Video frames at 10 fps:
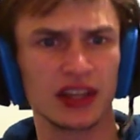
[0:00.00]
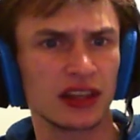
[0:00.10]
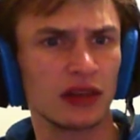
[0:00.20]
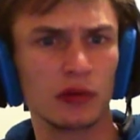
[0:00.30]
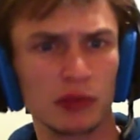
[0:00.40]
like
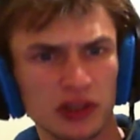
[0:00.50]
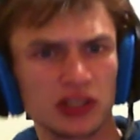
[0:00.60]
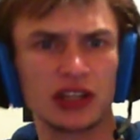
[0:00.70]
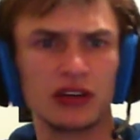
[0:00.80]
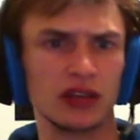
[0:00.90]
they were
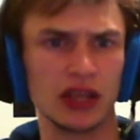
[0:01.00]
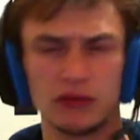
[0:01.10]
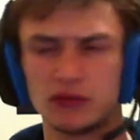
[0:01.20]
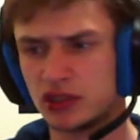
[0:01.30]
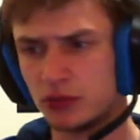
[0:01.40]
pushing out
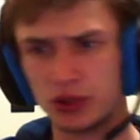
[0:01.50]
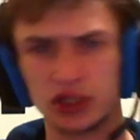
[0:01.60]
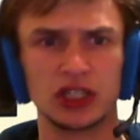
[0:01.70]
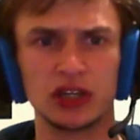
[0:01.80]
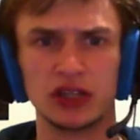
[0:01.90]
games to
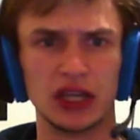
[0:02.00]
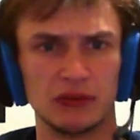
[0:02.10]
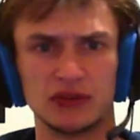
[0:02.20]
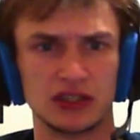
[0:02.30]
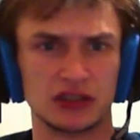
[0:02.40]
push out
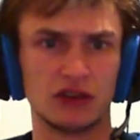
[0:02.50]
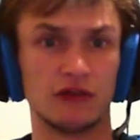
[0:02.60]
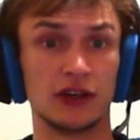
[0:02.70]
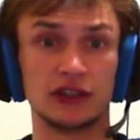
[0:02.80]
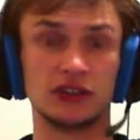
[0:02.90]
games, like Star
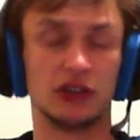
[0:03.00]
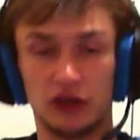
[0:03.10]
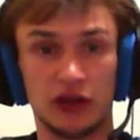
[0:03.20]
Fox Zero.